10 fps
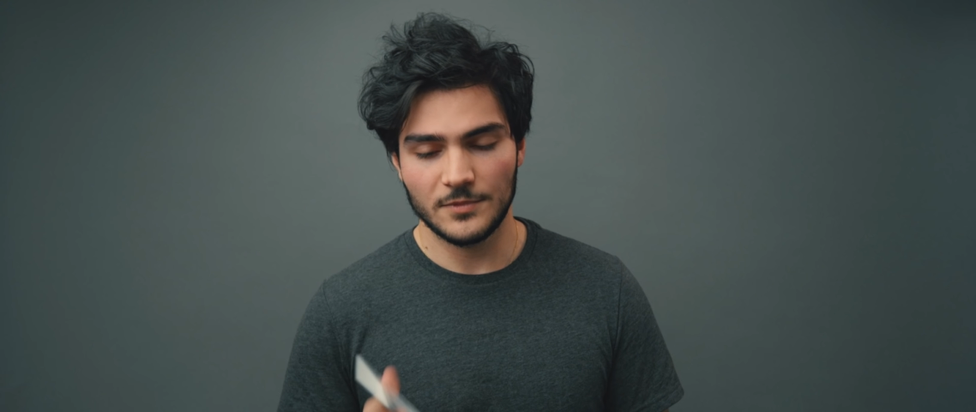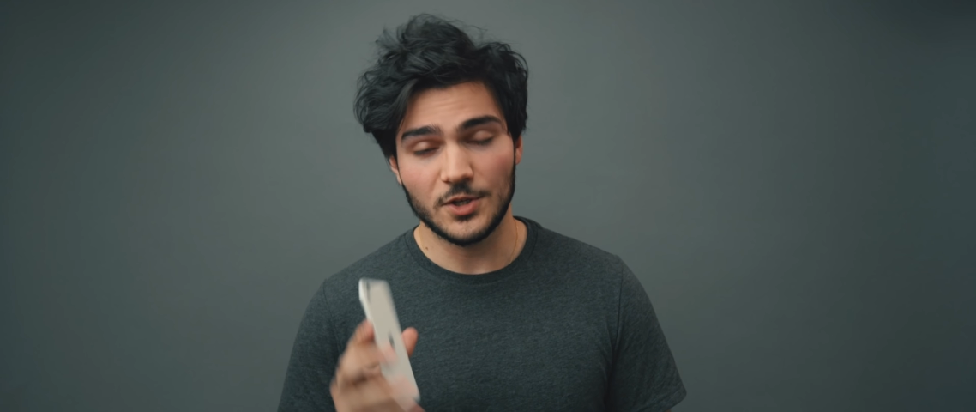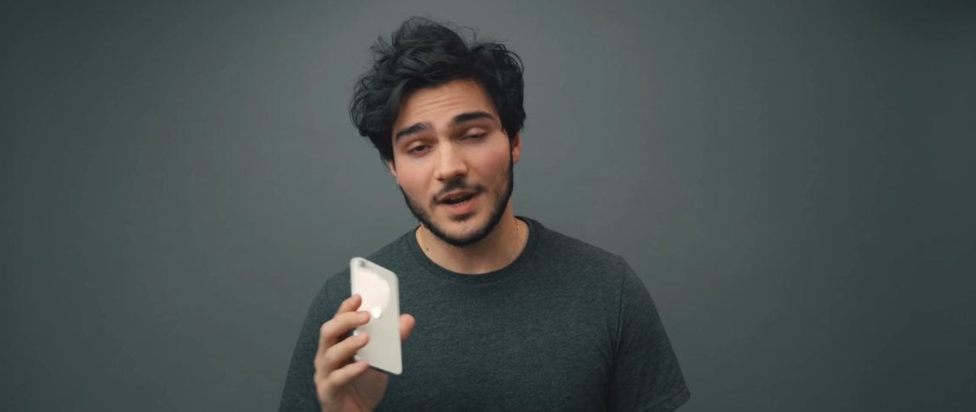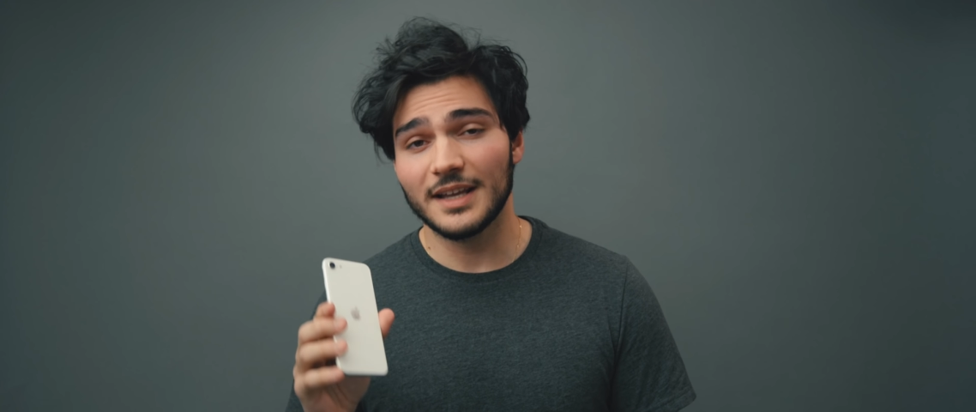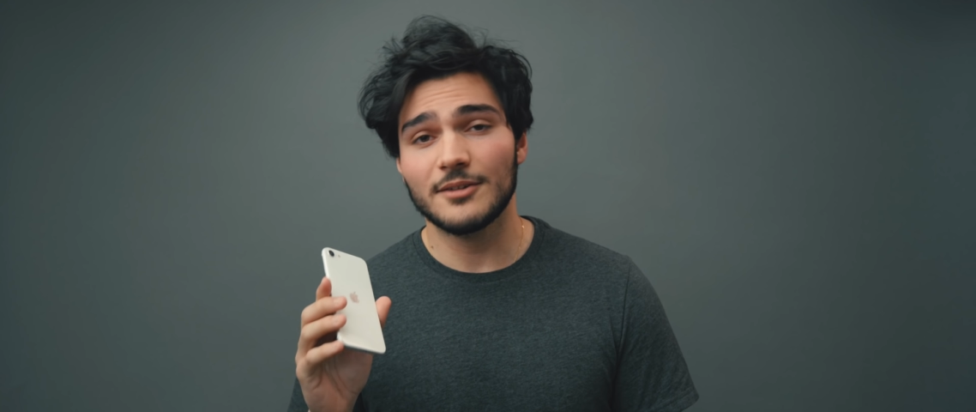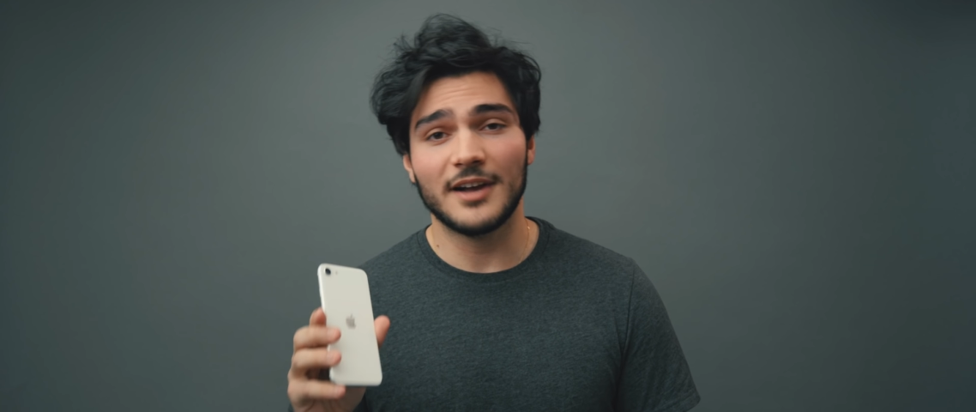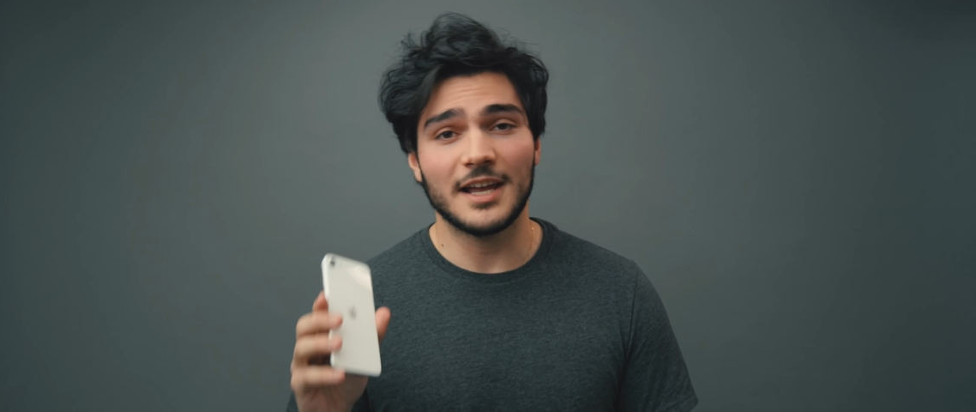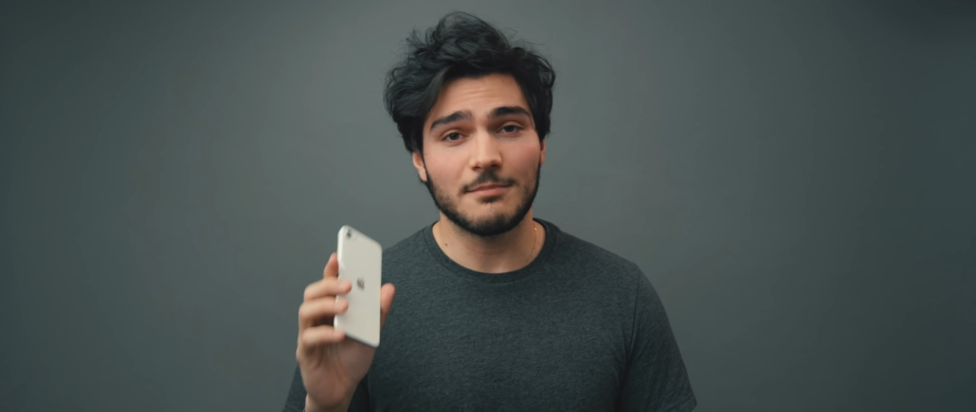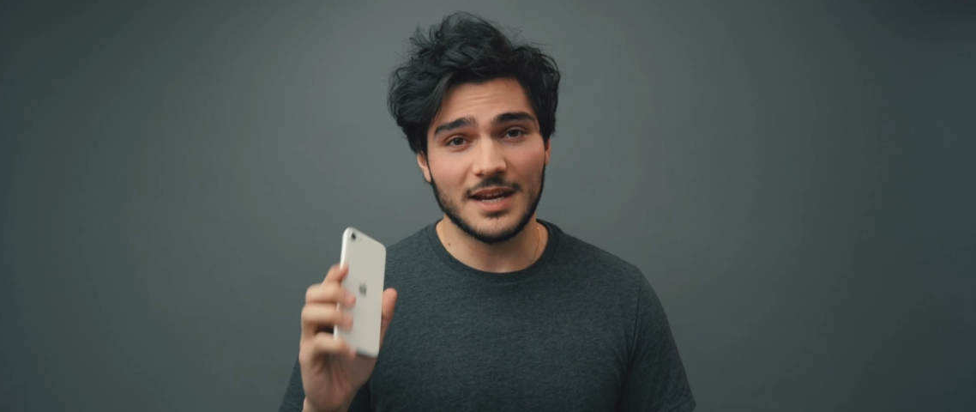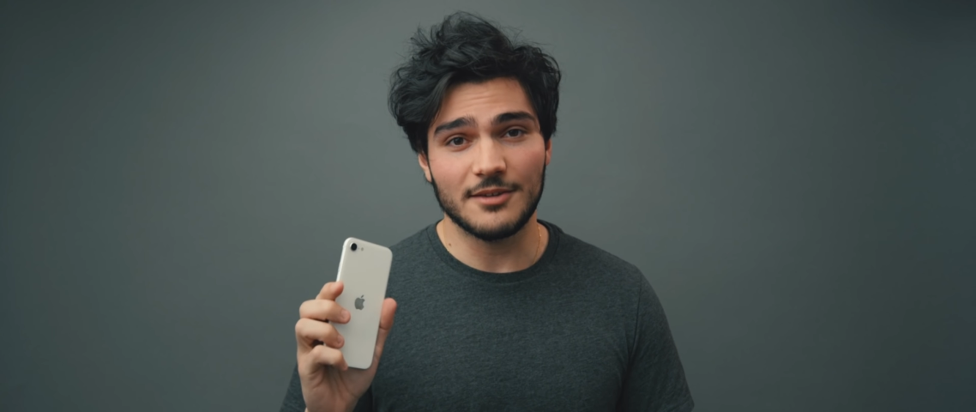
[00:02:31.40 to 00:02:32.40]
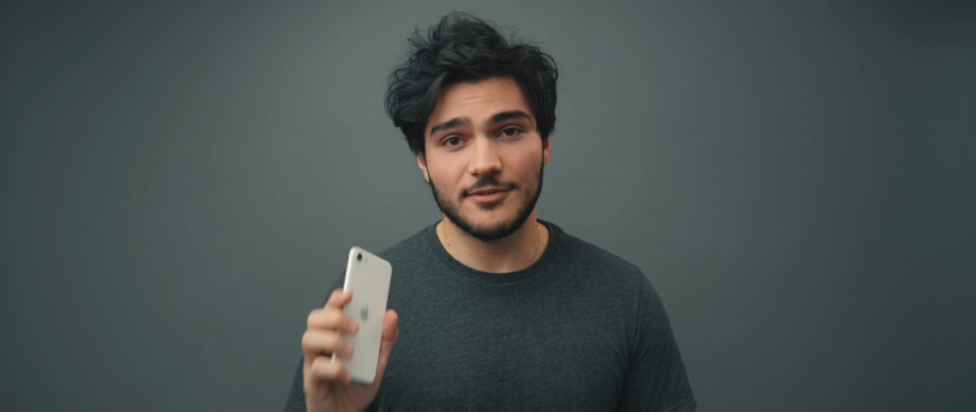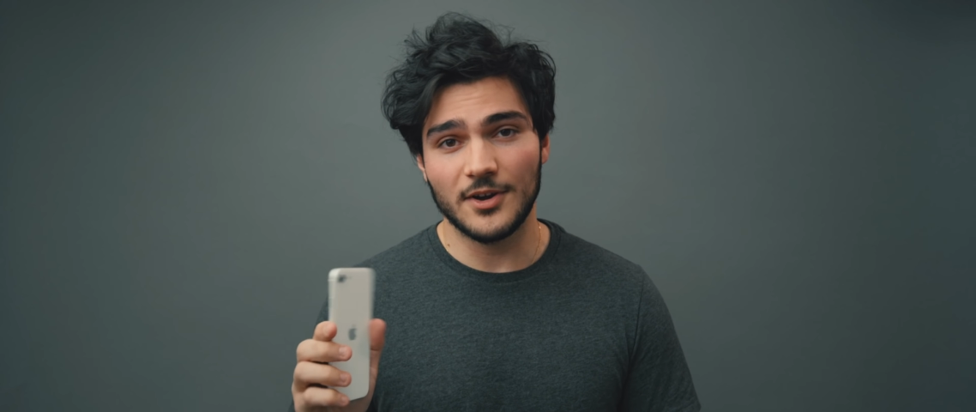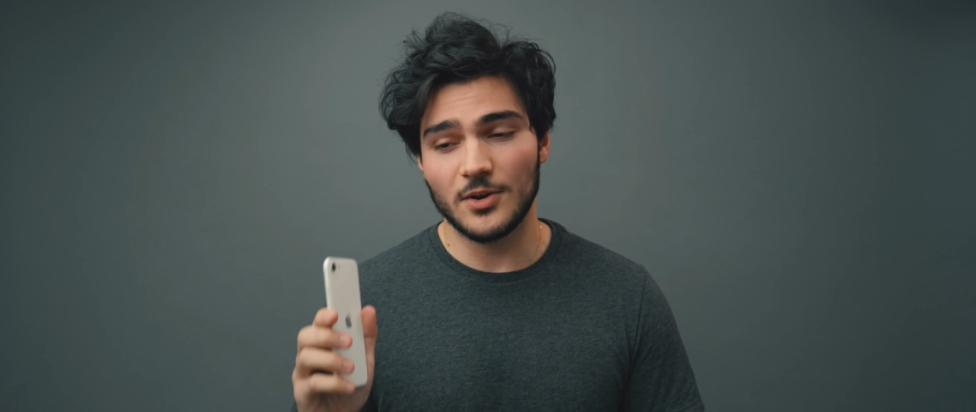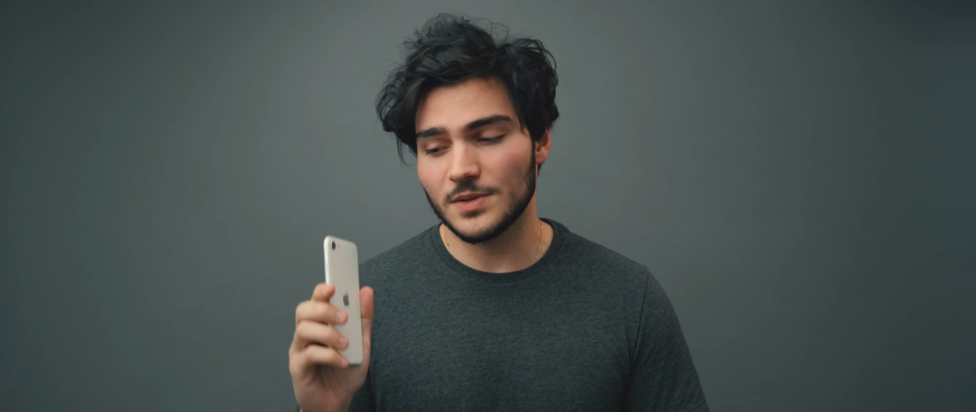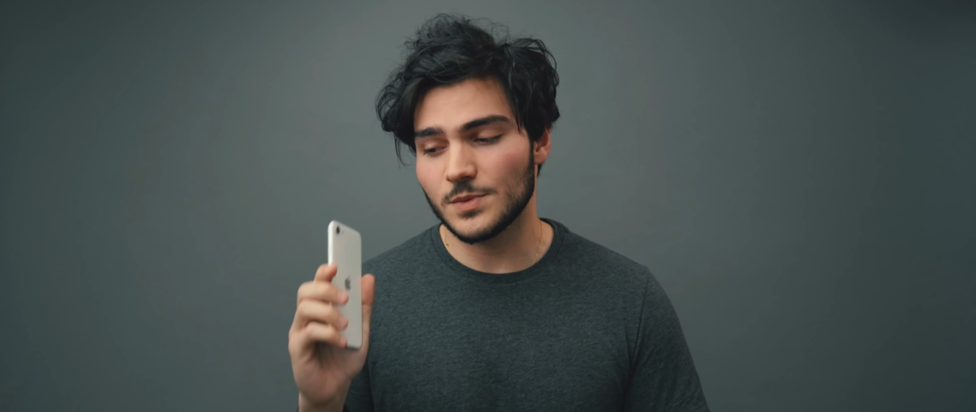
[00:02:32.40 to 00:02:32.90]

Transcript: You're not gonna find many phones